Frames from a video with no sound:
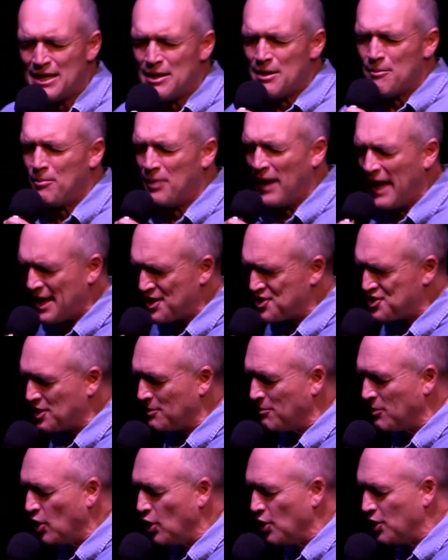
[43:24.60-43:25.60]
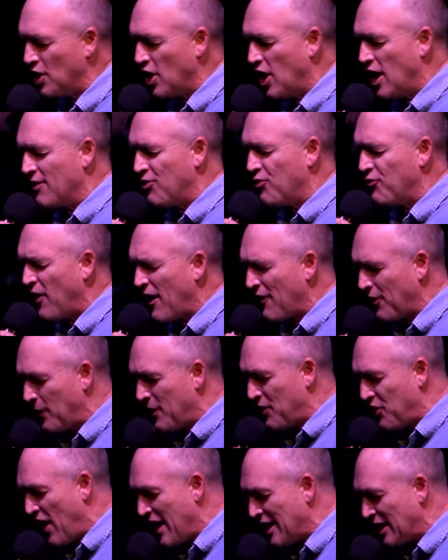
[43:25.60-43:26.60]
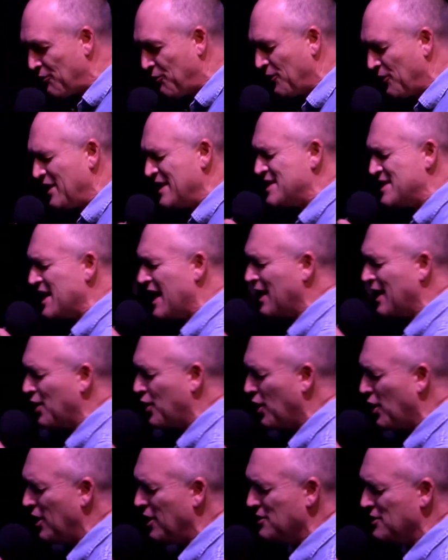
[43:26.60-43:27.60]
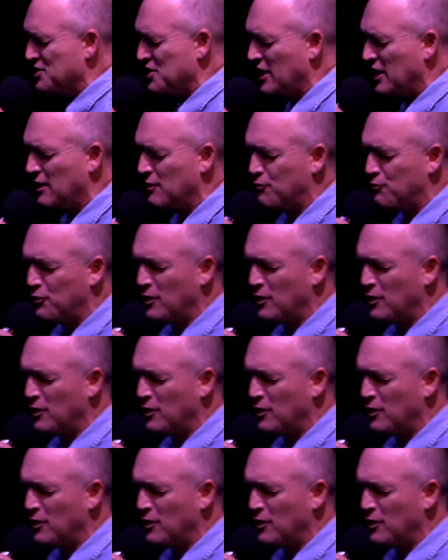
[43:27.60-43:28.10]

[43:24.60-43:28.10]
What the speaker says: Bless them, Lord God. Father, we thank you for these young girls that have